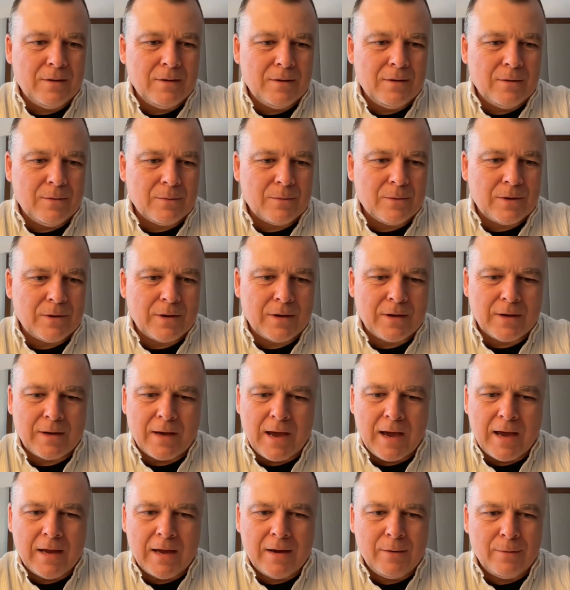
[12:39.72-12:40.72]
Okay,
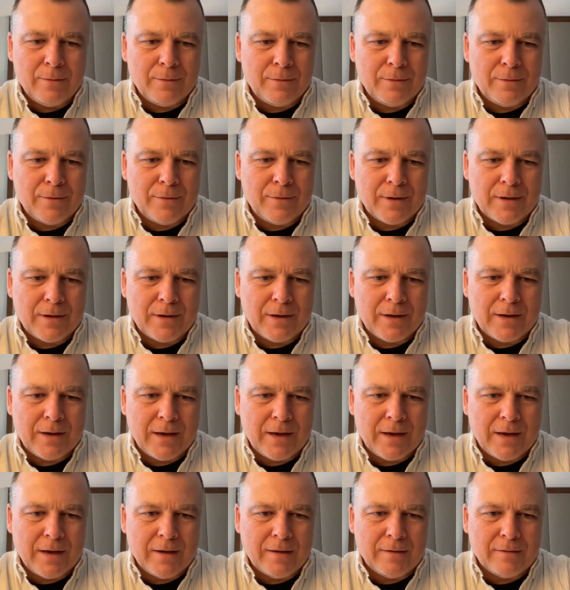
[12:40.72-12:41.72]
I don't think I
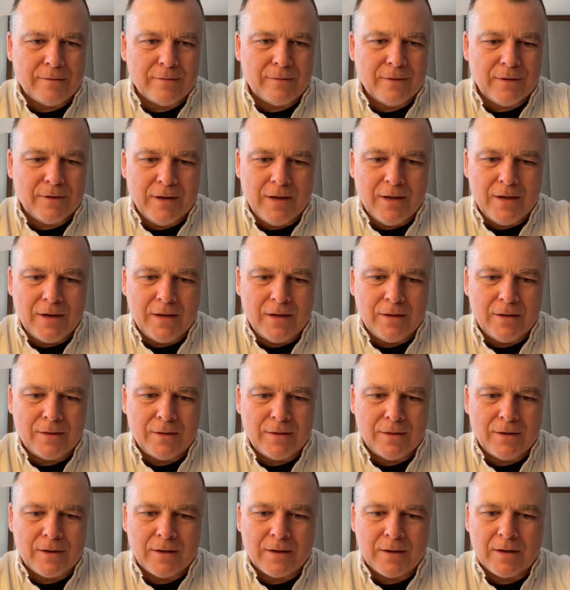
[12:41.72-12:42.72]
have
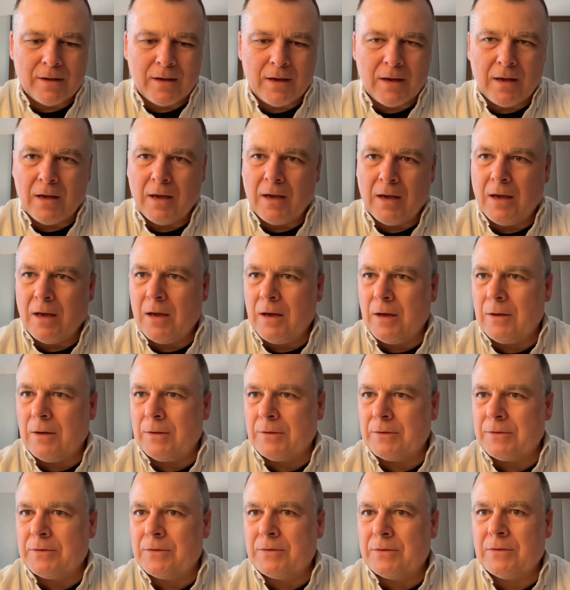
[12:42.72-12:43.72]
anything
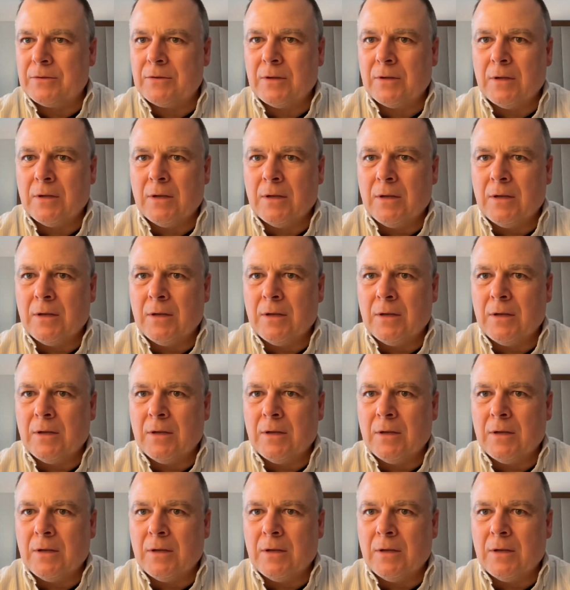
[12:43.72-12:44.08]
else.